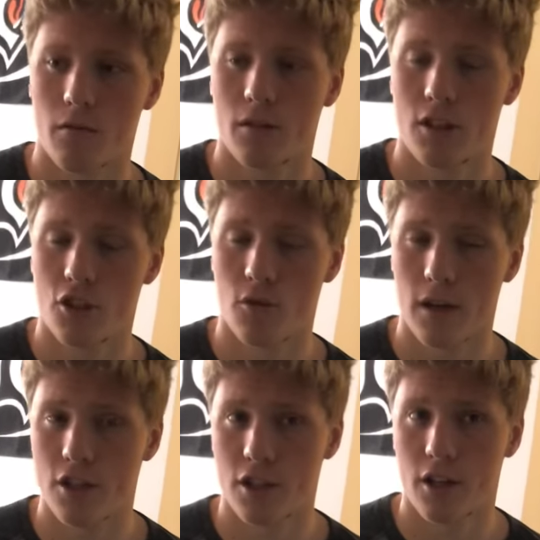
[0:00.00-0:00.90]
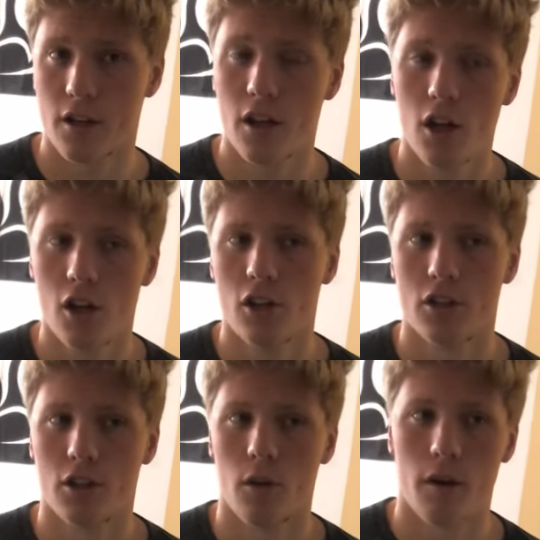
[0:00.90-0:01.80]
situation.
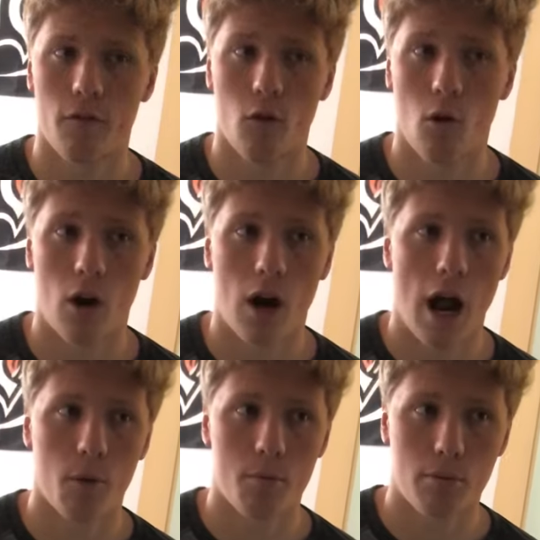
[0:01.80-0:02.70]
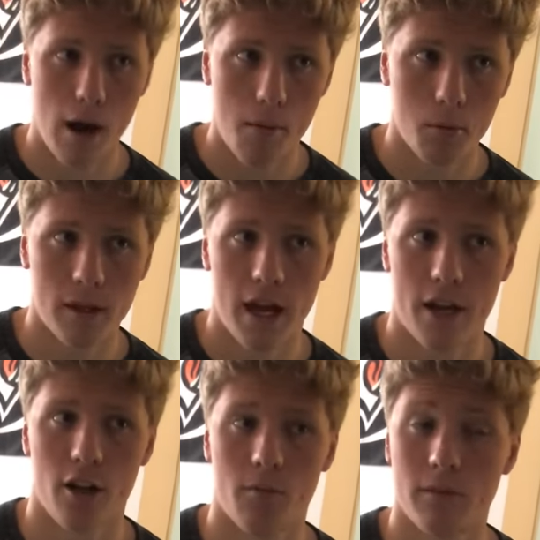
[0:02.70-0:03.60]
So therefore, I would probably
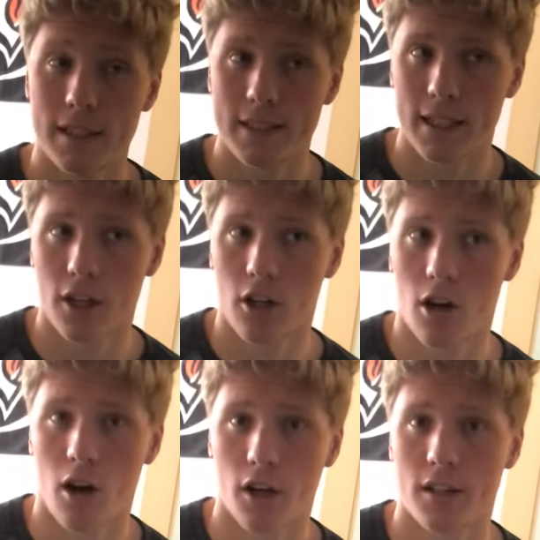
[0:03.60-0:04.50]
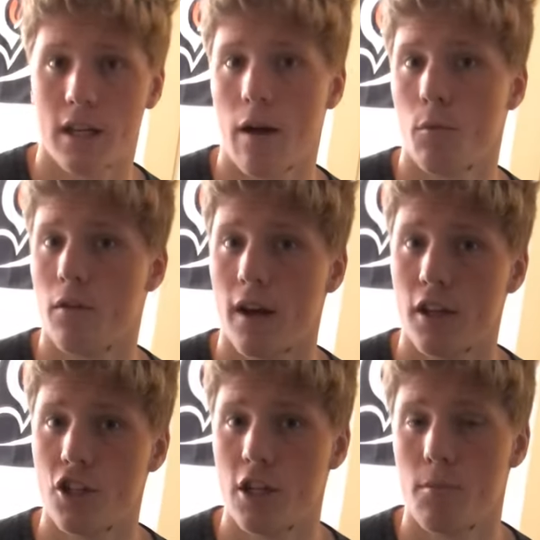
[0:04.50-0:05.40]
end up leasing a car because I would find
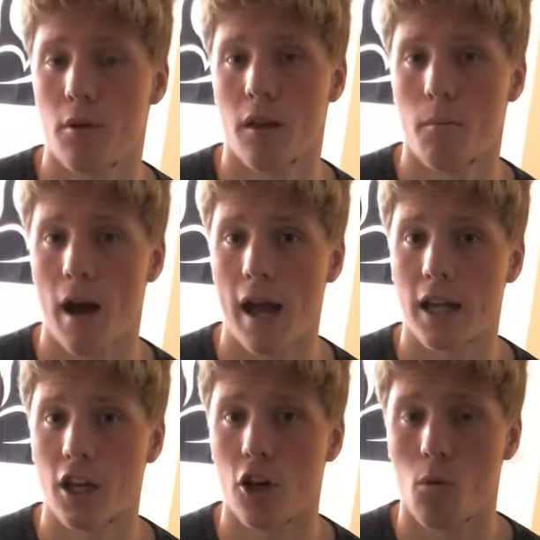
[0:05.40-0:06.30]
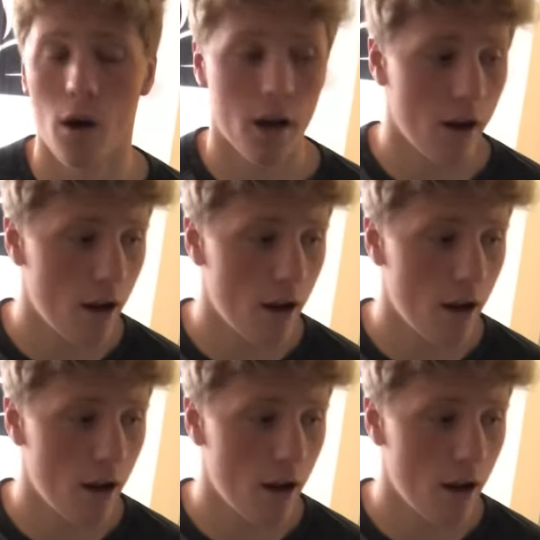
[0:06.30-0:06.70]
it cheaper than buying a new one.